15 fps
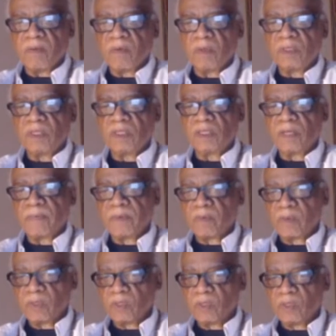will
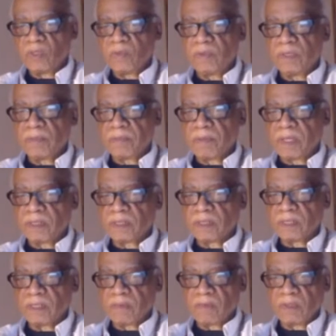determine what you do in the
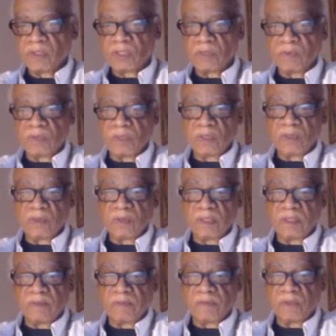present and what you will do
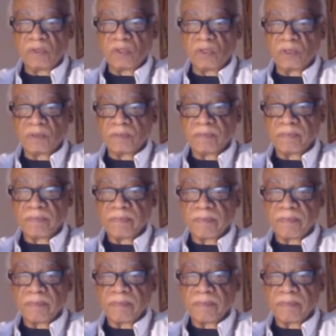in the future.